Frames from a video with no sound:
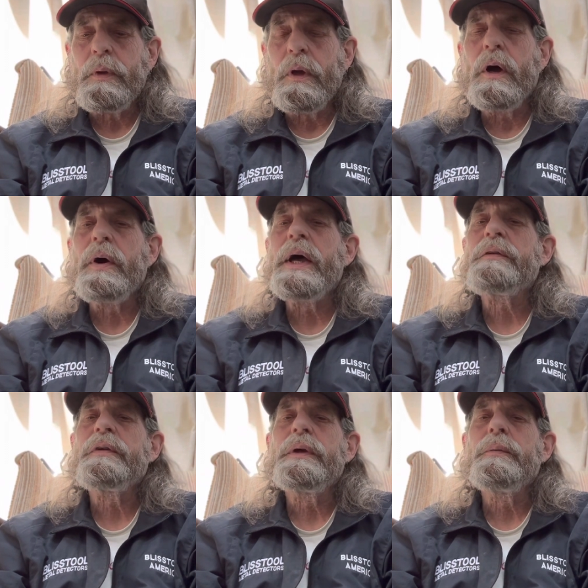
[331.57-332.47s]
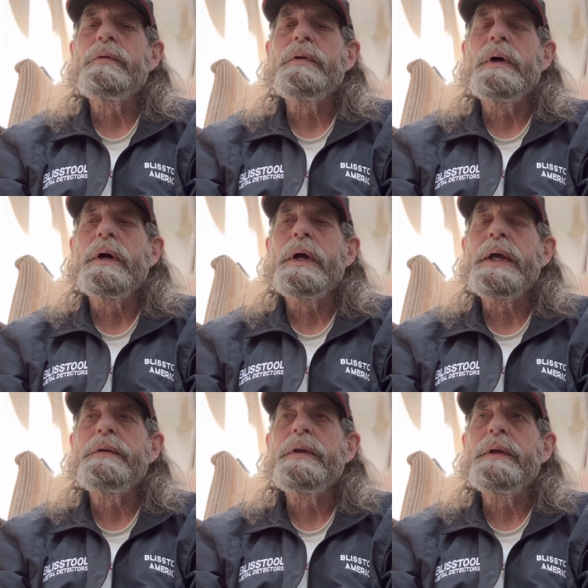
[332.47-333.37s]
oh, actually it was uh,
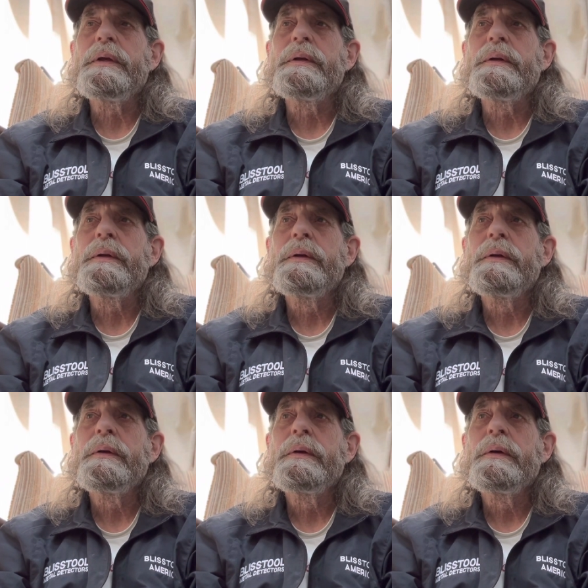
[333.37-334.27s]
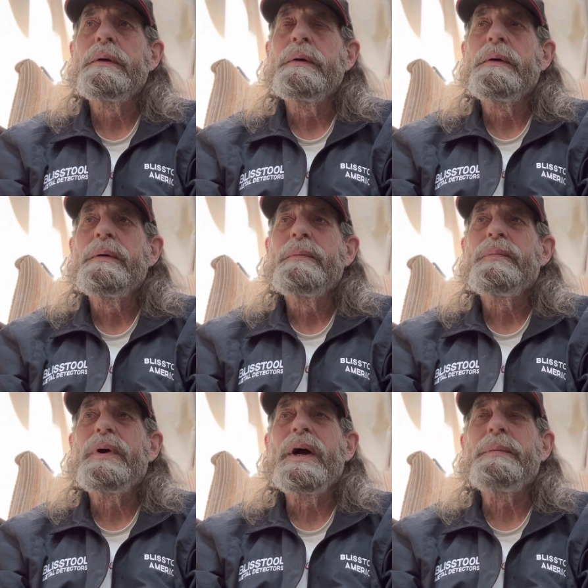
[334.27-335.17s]
18,
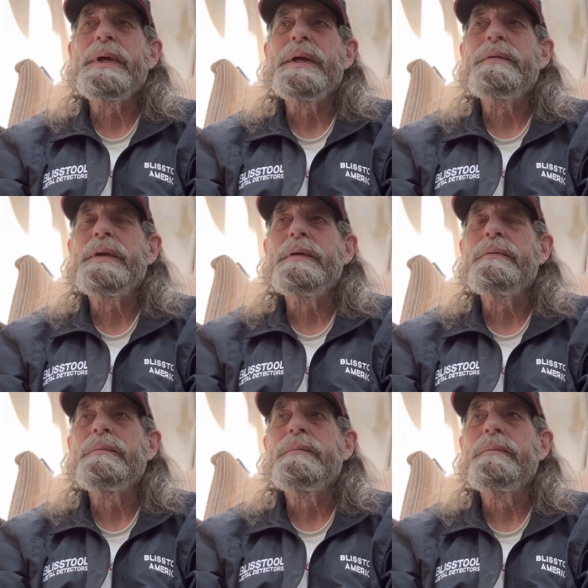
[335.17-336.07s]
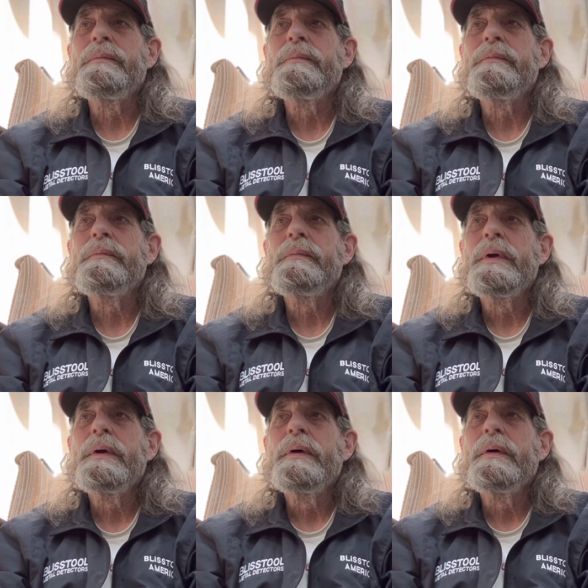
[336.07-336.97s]
probably
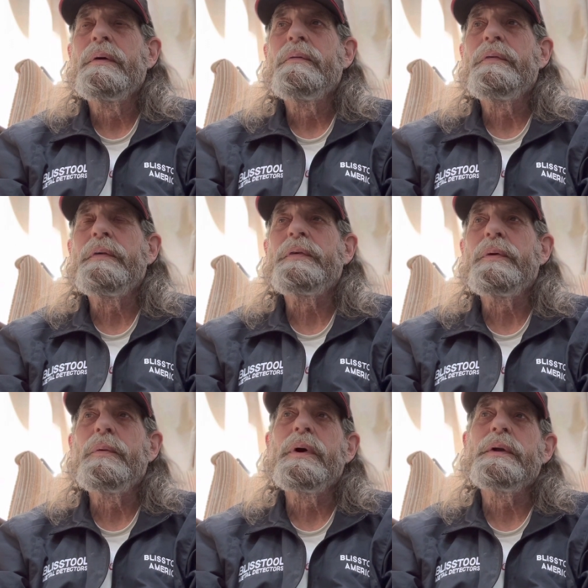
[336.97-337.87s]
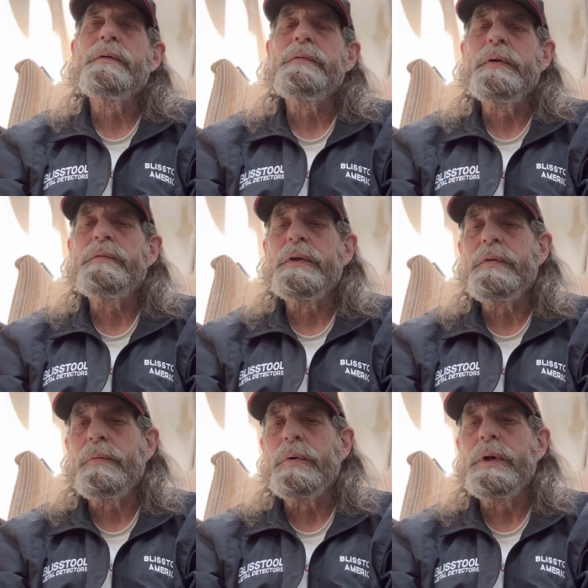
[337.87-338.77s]
1851 to
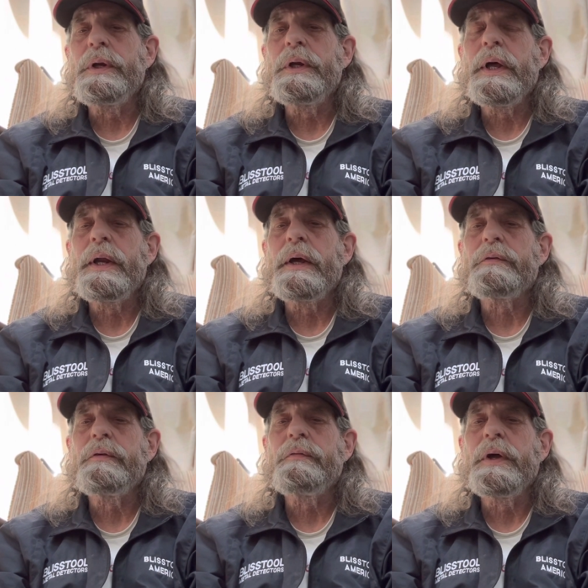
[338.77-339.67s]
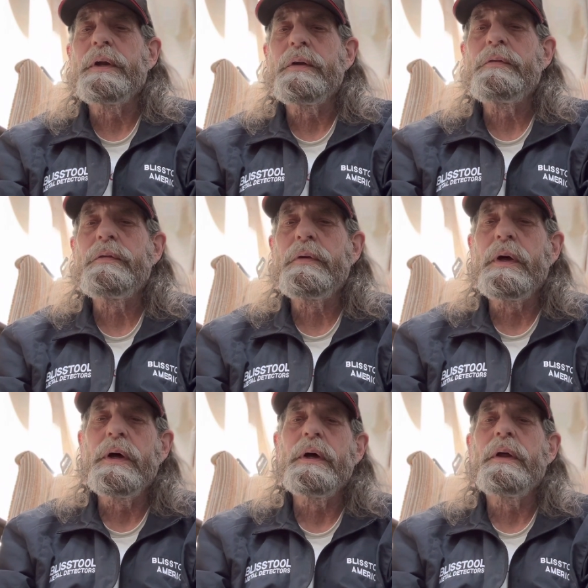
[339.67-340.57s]
53. I'd actually found a
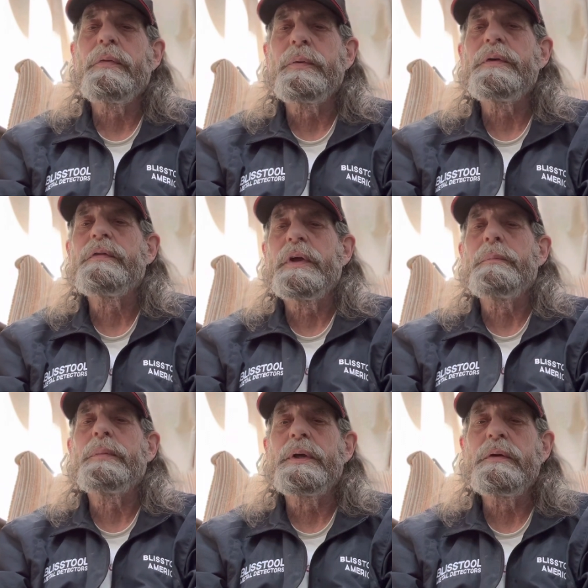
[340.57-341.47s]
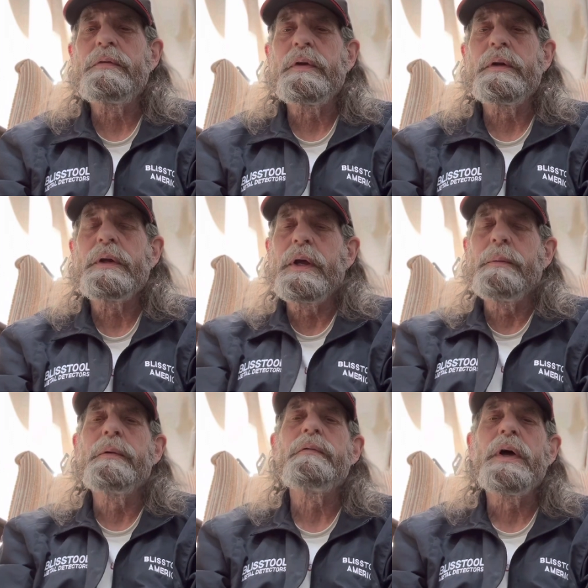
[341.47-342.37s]
uh, three cent piece at
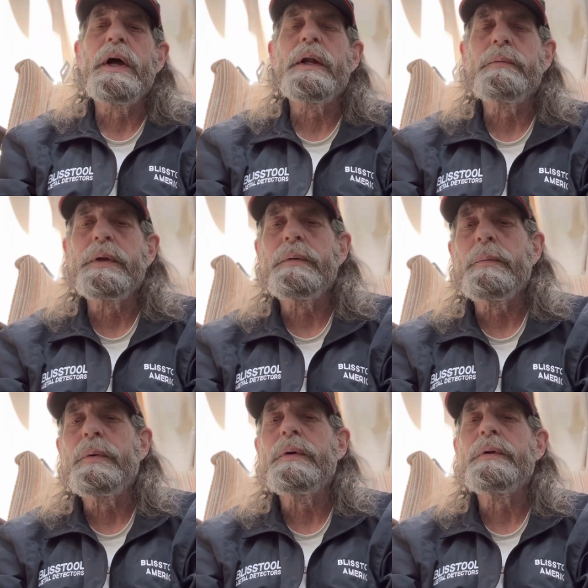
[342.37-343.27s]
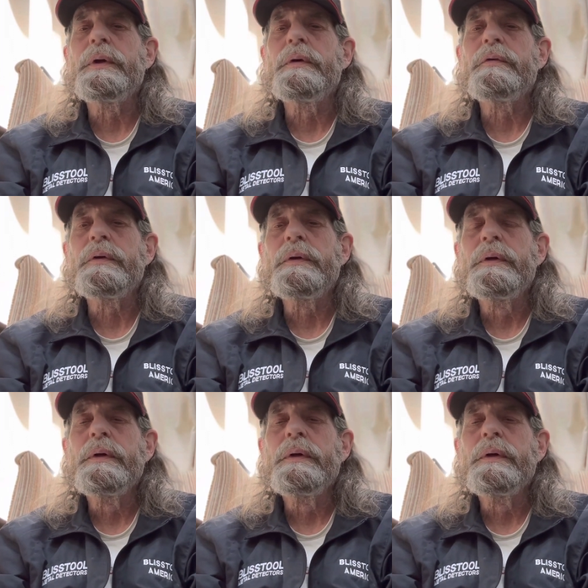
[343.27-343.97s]
Cameron Valley when they were bulldozing.